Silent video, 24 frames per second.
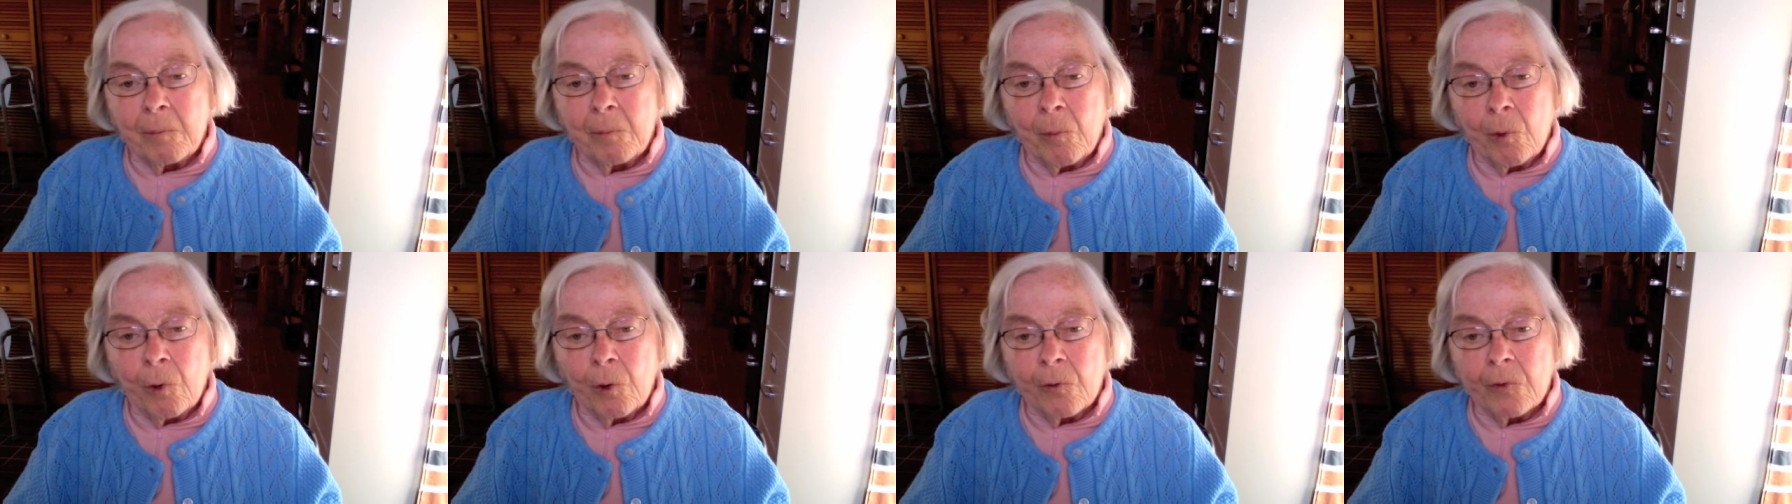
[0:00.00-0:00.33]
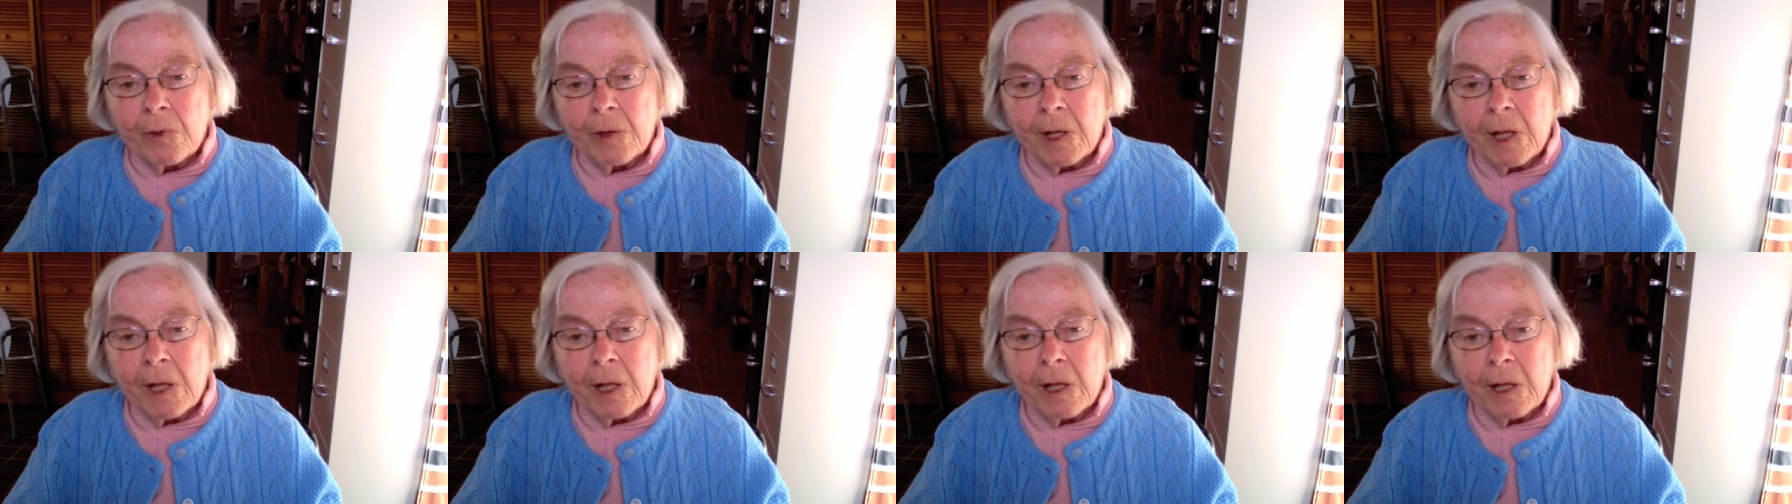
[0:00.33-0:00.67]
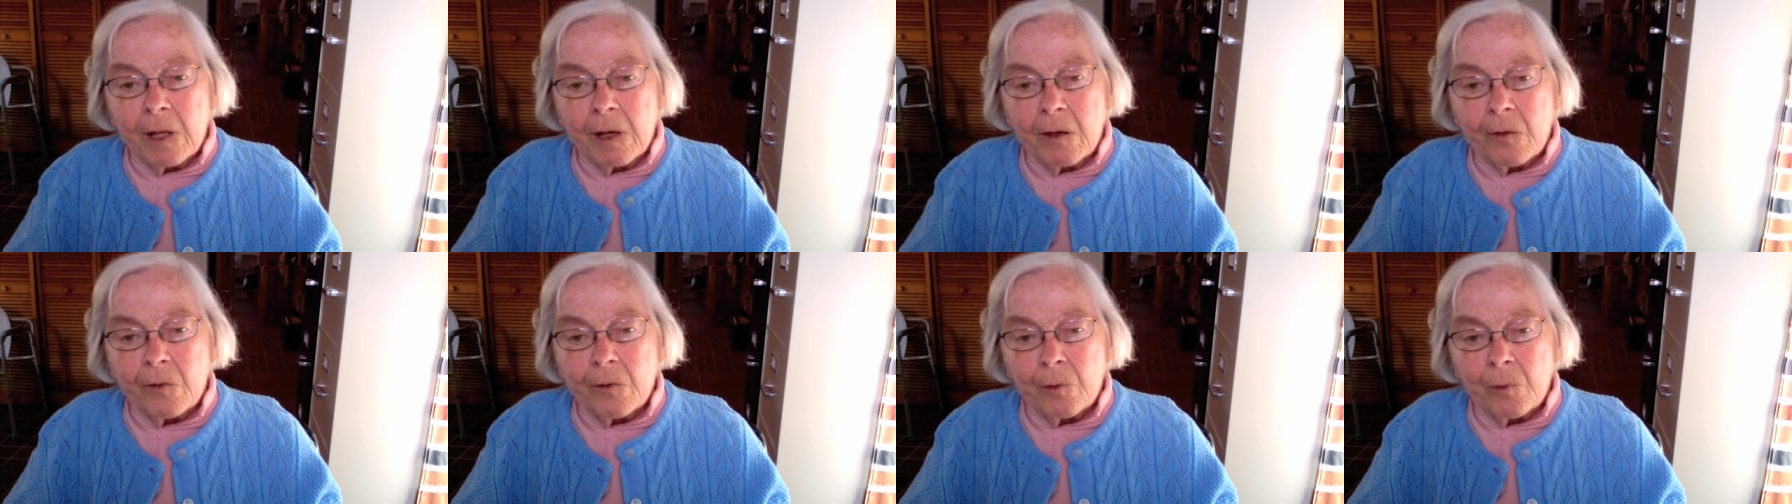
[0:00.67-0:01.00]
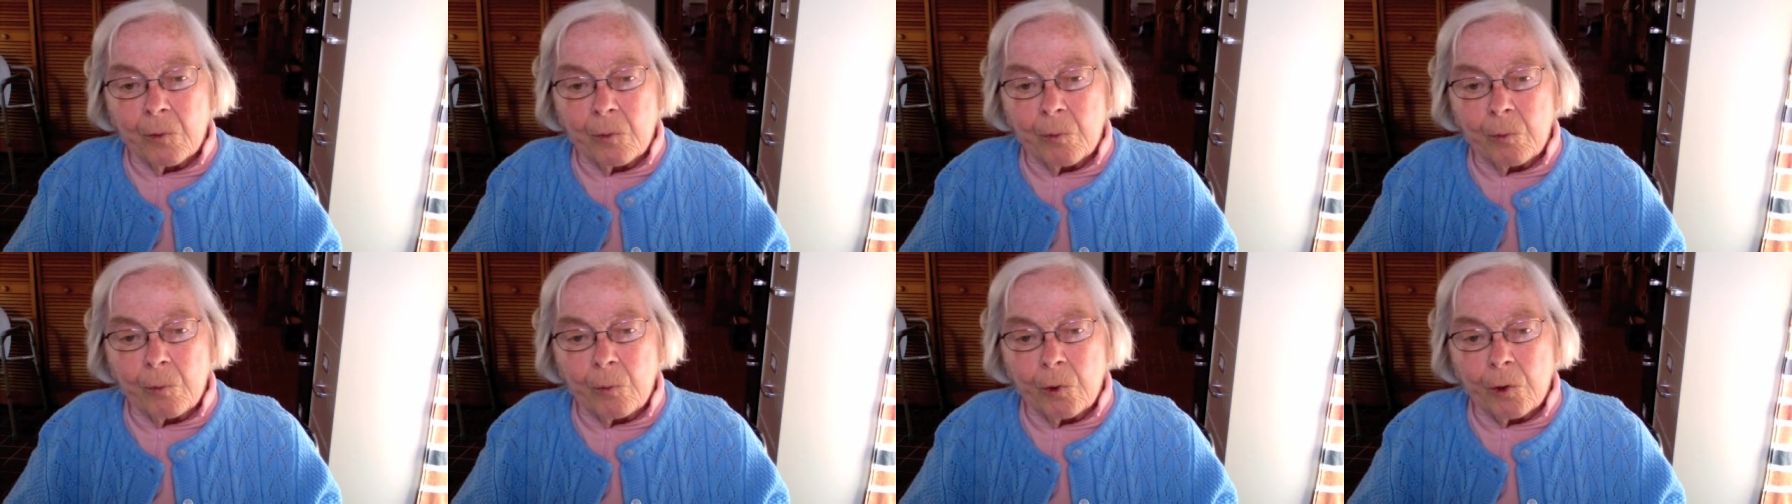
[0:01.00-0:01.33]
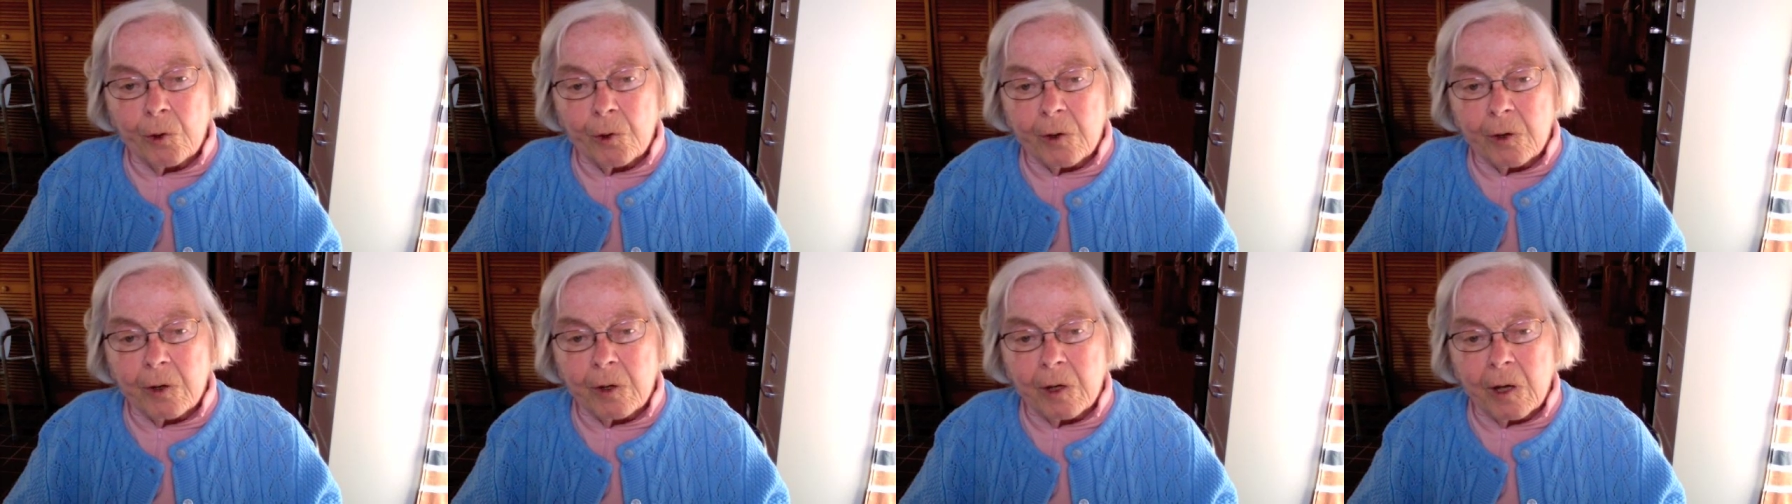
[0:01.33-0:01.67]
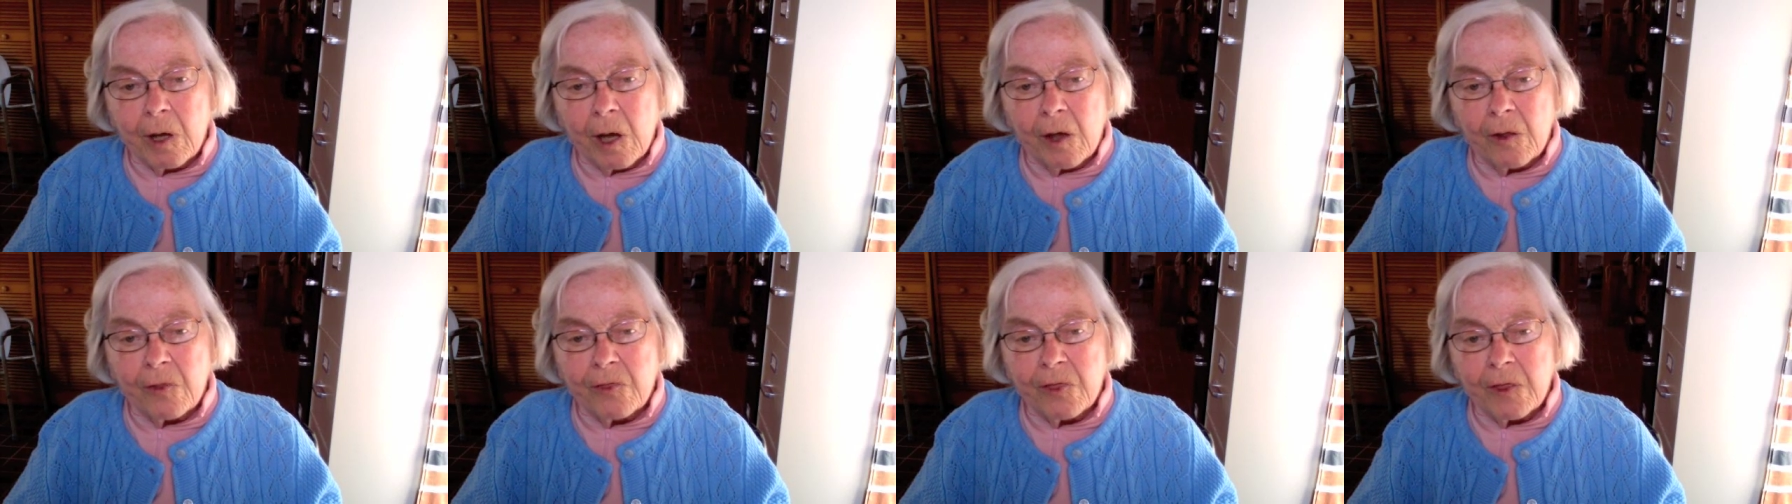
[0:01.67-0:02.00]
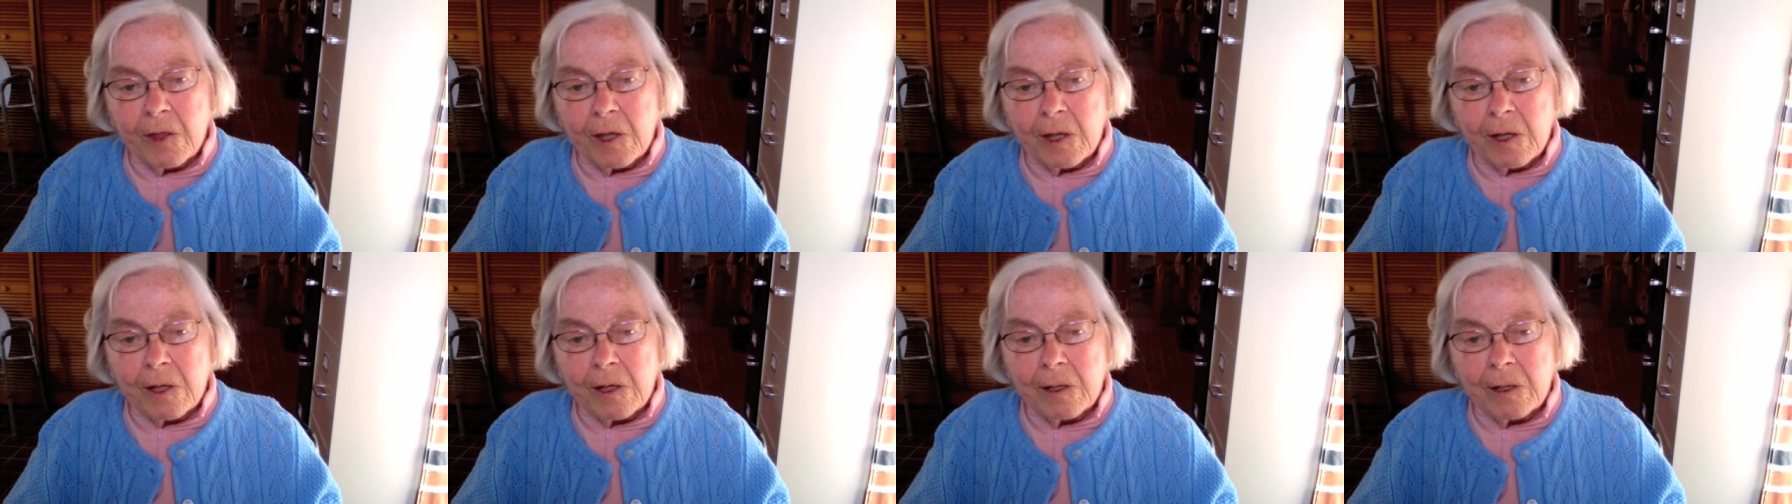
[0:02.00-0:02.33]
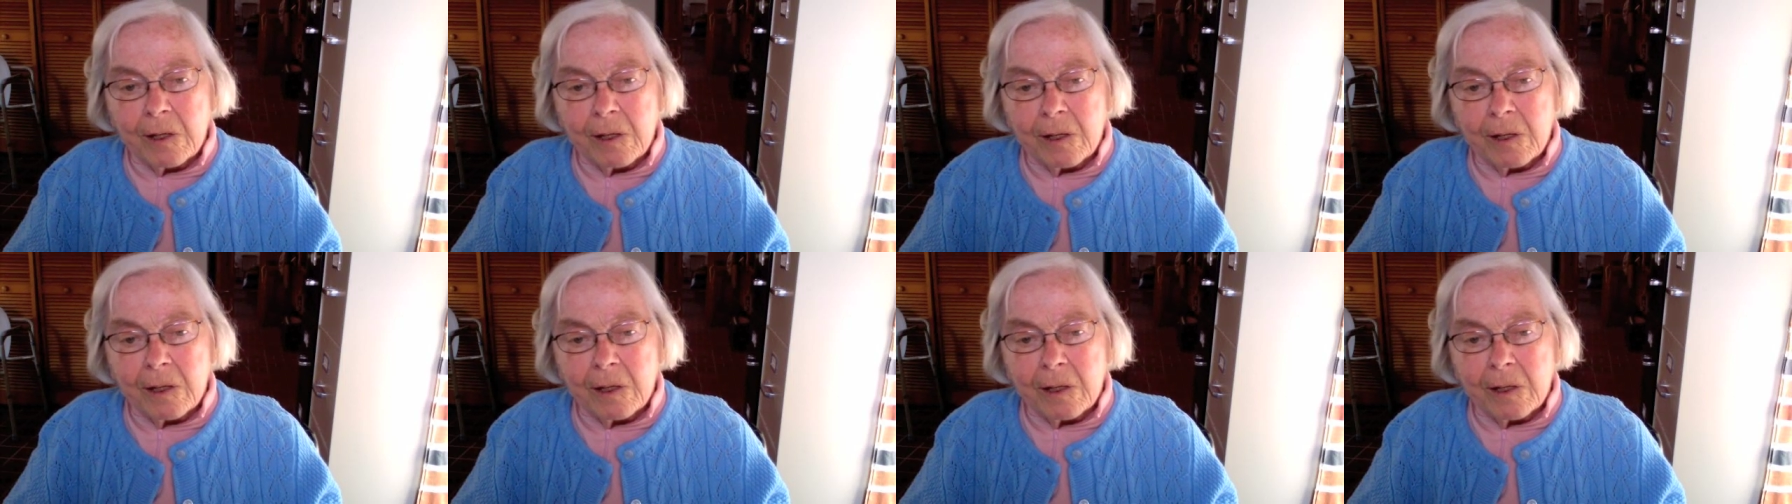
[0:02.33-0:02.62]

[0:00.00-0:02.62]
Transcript: More than any other work, I think,